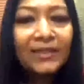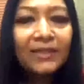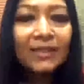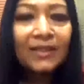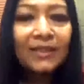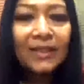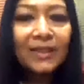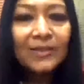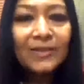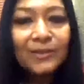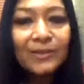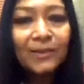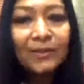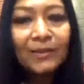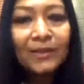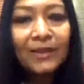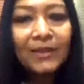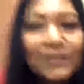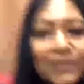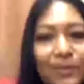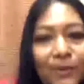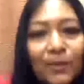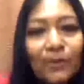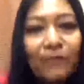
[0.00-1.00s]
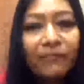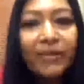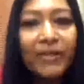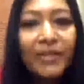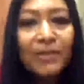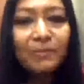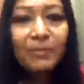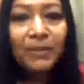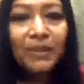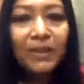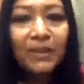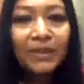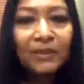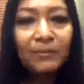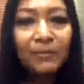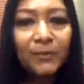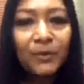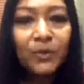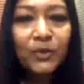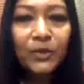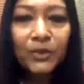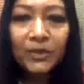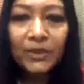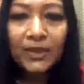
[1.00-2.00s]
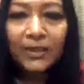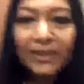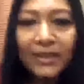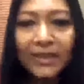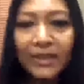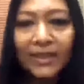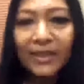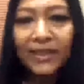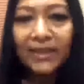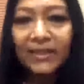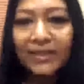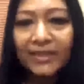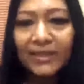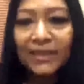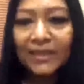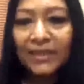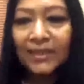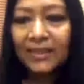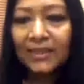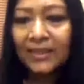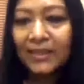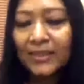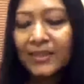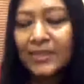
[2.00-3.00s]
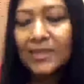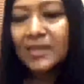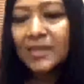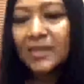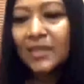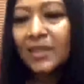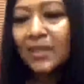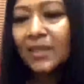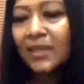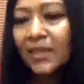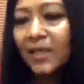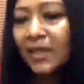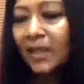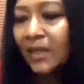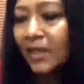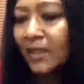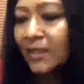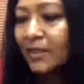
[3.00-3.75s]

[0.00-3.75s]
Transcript: connected. Let's let's always be emotionally connected, at least.